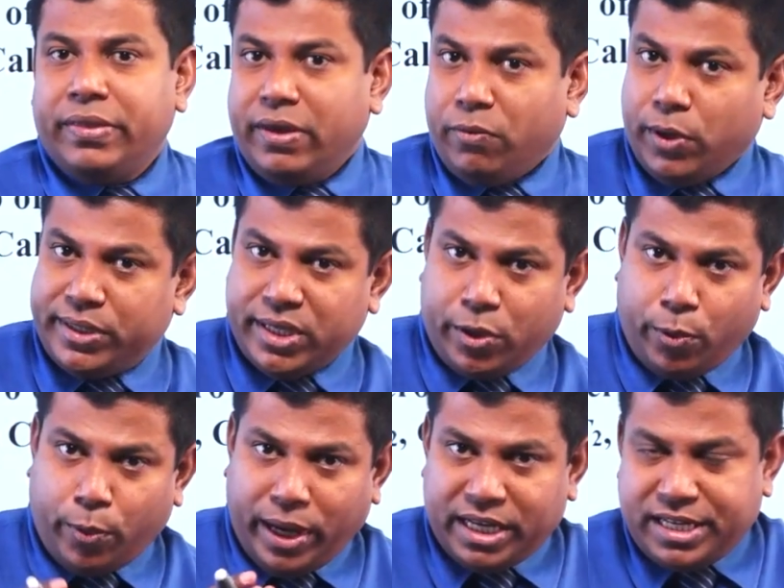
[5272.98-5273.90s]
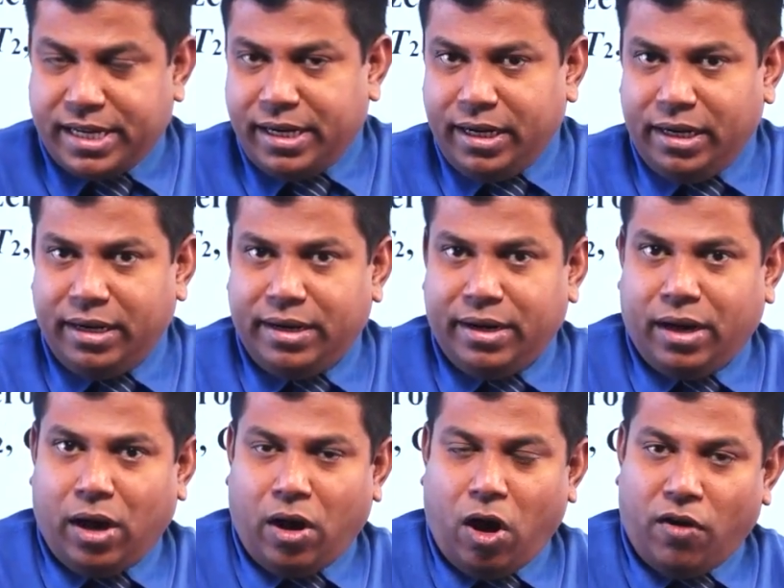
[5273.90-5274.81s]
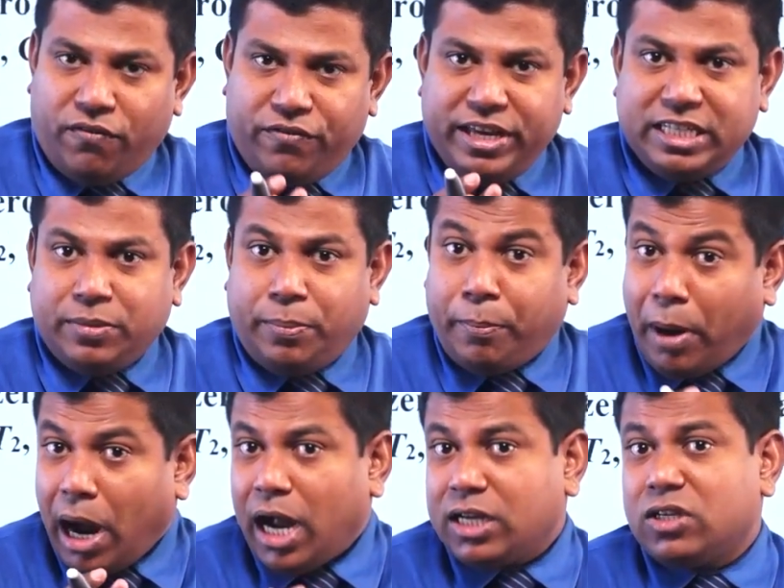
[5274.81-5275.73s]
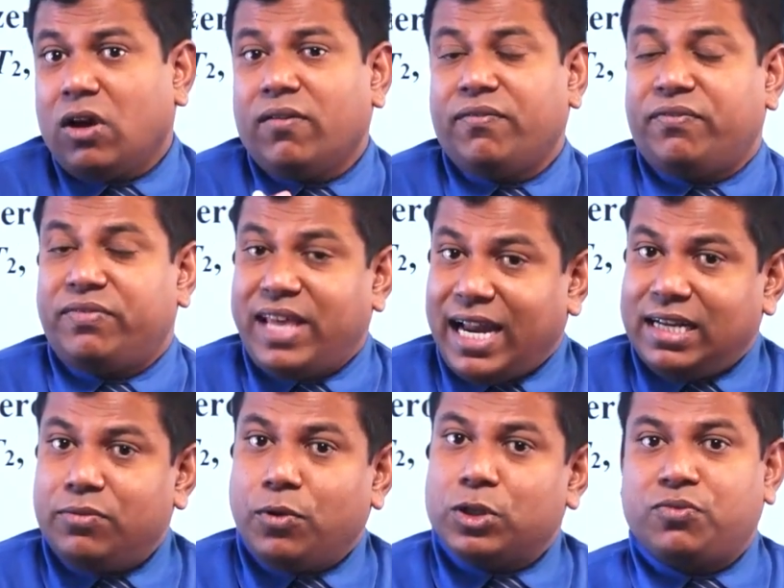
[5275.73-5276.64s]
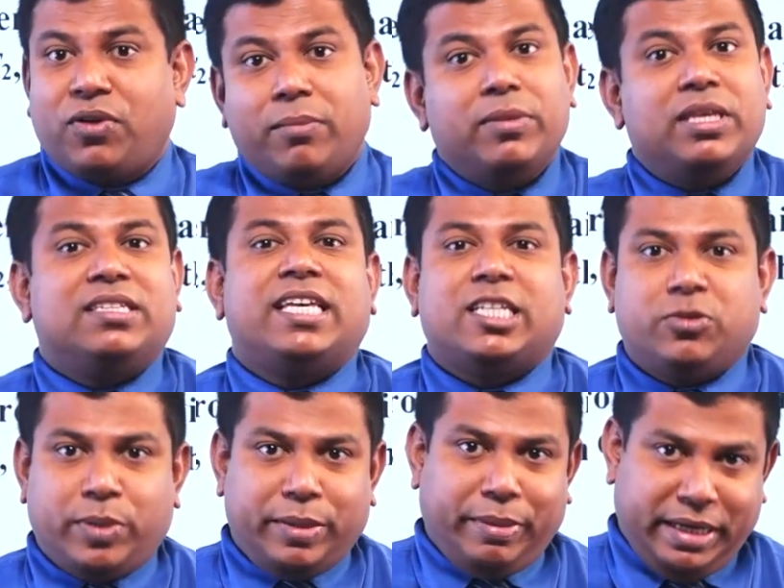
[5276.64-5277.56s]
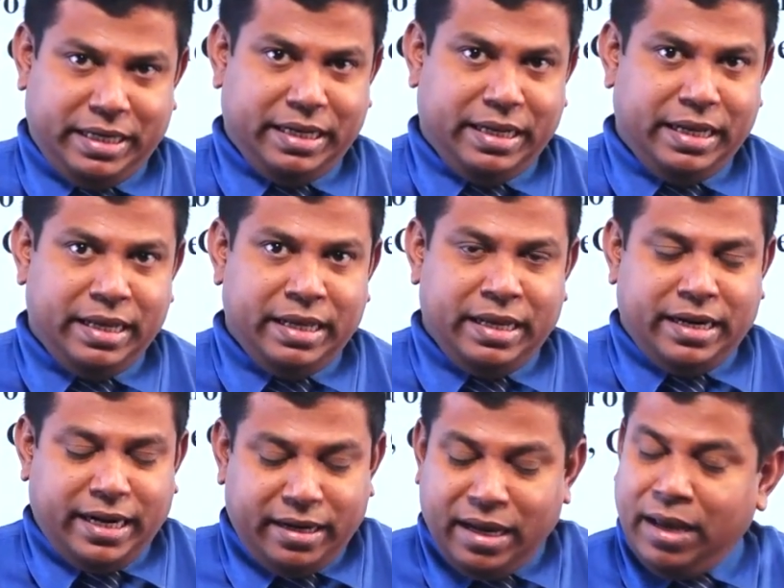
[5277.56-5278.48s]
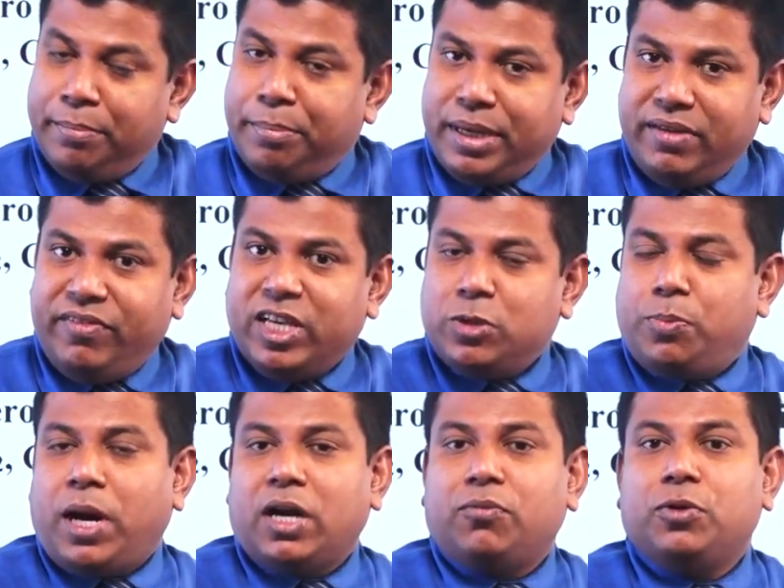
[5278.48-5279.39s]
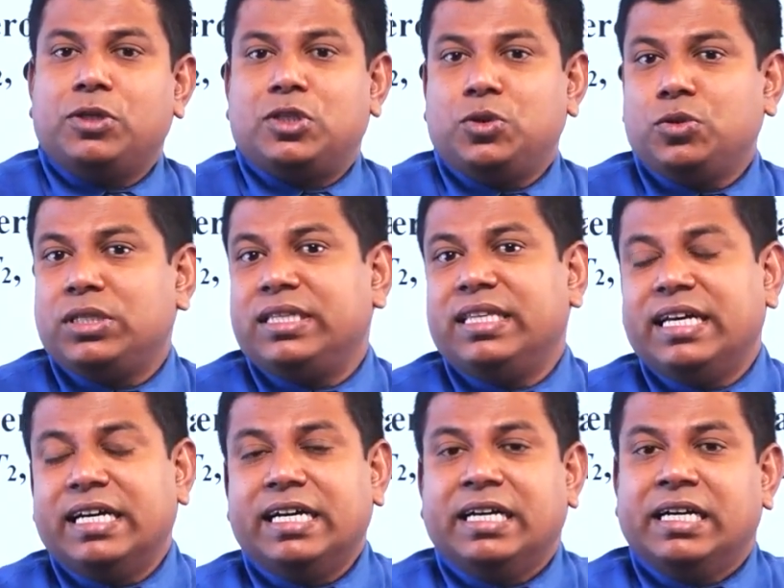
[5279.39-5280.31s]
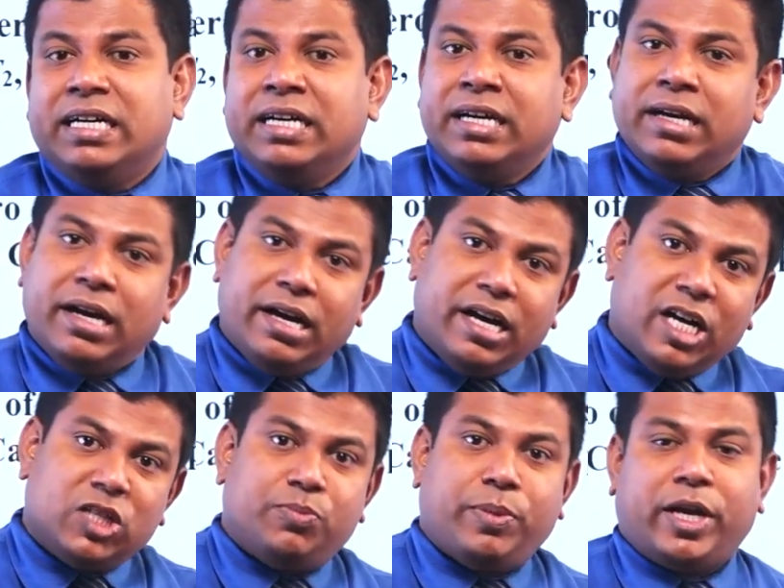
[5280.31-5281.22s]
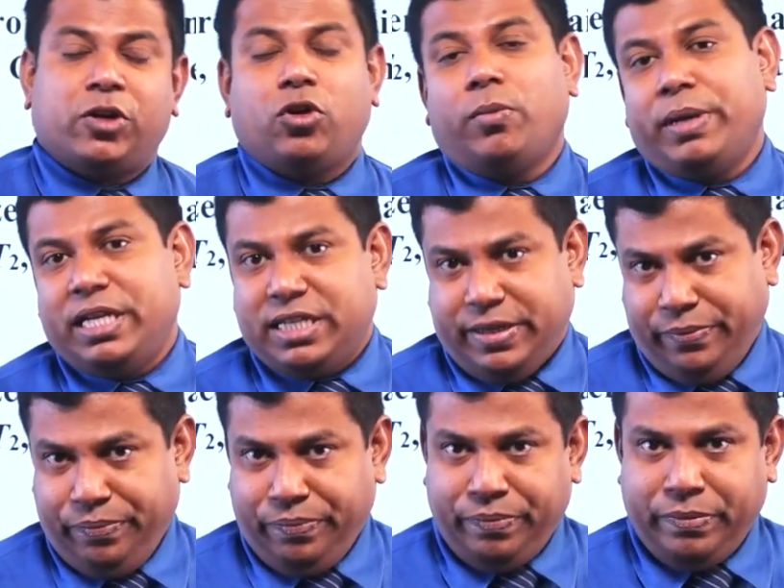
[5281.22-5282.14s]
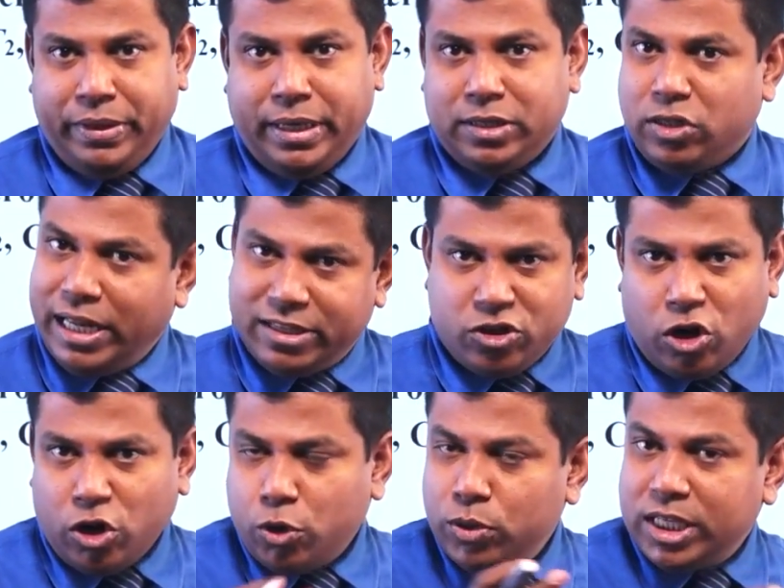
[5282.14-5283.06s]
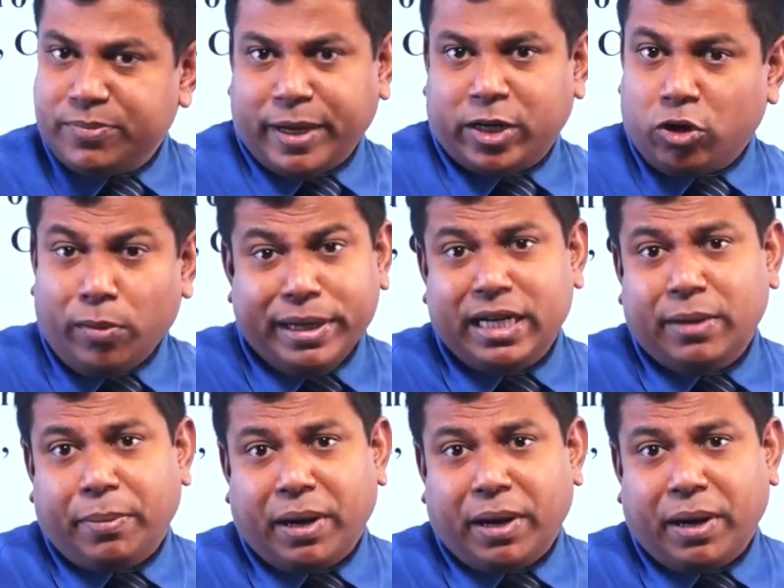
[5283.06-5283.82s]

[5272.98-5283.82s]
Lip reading: was a question of which part of that was from this experiment, right? Previous part was using the spectrometer. So let's not do the spectrometer